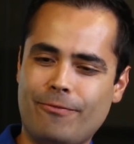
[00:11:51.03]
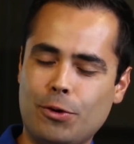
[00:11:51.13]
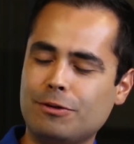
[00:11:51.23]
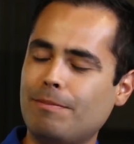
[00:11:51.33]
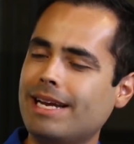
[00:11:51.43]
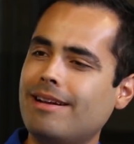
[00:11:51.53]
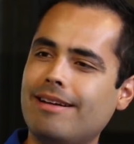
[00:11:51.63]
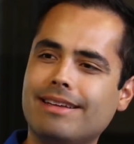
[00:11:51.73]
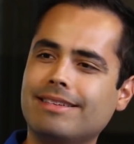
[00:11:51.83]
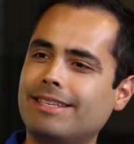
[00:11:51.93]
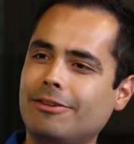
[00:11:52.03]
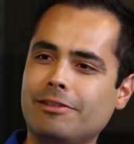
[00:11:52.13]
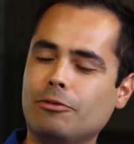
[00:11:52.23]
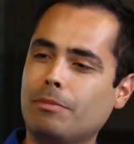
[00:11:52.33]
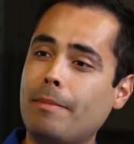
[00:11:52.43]
folks might not
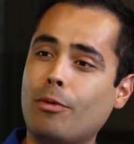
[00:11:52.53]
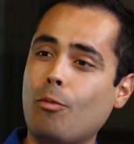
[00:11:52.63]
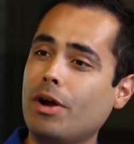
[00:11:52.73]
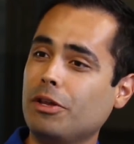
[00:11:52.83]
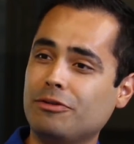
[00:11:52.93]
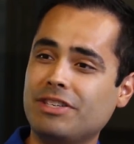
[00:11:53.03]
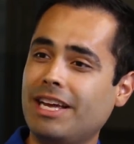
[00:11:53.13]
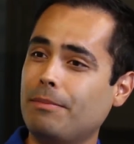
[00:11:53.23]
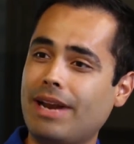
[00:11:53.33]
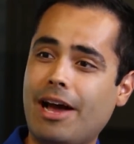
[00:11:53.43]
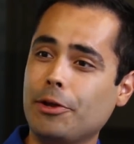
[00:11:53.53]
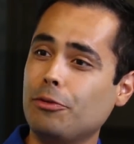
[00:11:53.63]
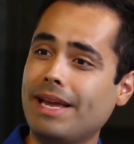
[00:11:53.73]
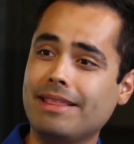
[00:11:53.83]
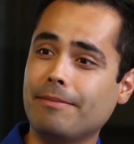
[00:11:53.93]
necessarily remember what you said, but how
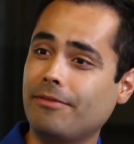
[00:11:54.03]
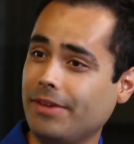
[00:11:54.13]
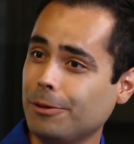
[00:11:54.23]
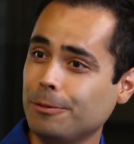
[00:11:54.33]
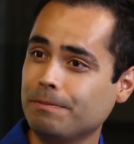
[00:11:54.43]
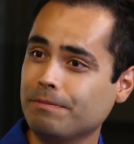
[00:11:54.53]
you made them feel?